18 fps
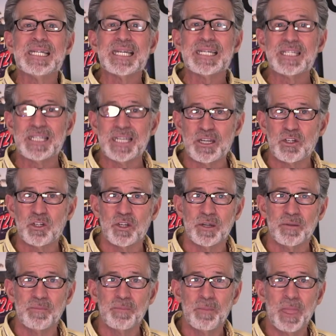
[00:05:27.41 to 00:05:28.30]

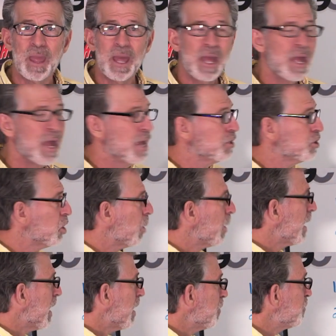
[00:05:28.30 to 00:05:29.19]
decision.
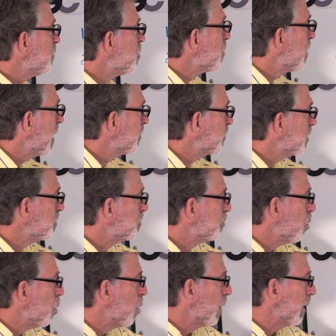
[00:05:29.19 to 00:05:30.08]
So if you're at the
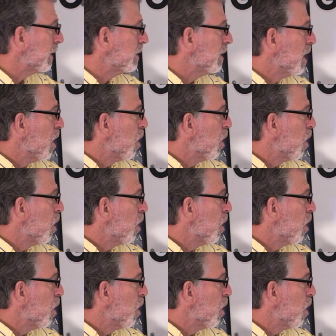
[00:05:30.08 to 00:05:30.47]
point